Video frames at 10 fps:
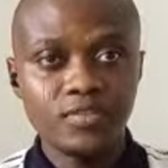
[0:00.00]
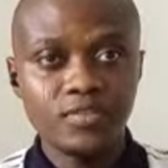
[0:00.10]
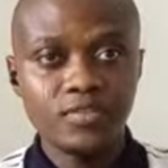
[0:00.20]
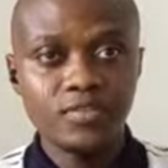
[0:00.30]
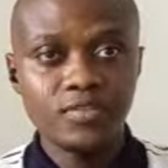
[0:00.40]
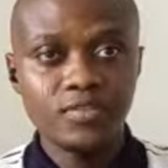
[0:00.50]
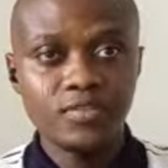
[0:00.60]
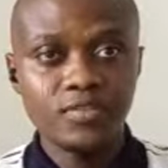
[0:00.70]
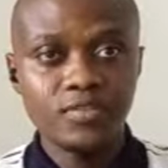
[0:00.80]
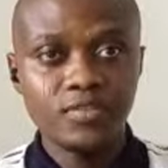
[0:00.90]
Some of
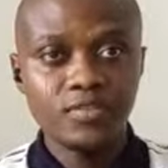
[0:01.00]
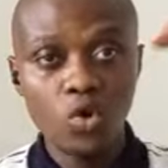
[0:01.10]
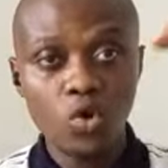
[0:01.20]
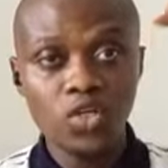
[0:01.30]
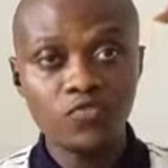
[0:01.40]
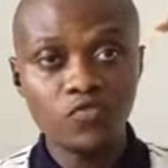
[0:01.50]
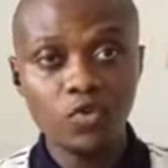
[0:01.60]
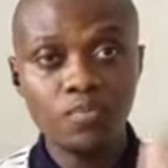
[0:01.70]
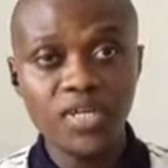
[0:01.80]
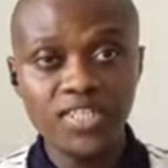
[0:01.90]
them will work
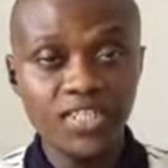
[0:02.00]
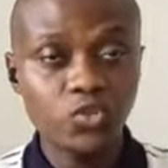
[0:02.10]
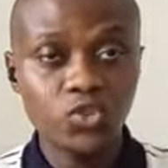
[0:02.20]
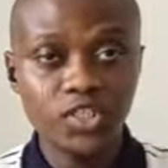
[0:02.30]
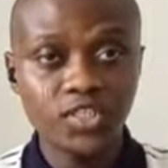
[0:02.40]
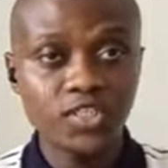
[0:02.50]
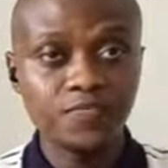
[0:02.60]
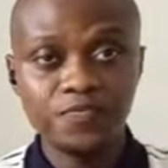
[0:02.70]
from Monday to Sunday.